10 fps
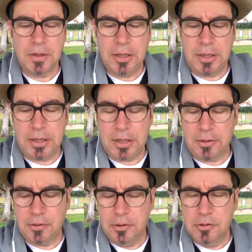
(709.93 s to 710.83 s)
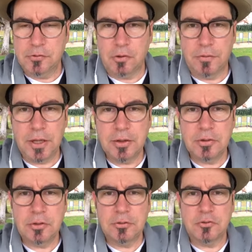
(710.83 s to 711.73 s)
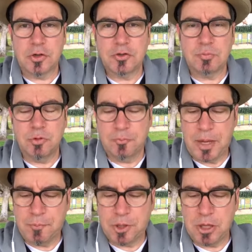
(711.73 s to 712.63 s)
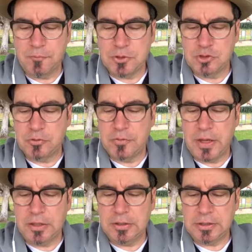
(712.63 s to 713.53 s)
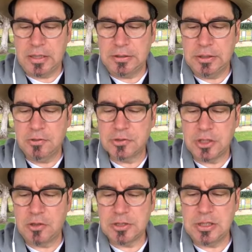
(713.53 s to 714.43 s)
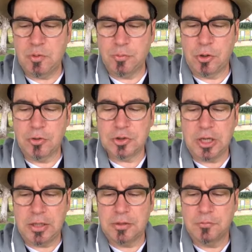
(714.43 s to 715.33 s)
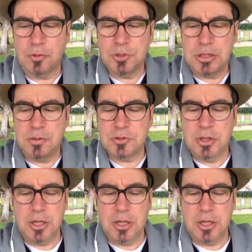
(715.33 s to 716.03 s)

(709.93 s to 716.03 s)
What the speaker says: and so then it starts to move back up as you hit that leader-centered team approach, tightly formed teams,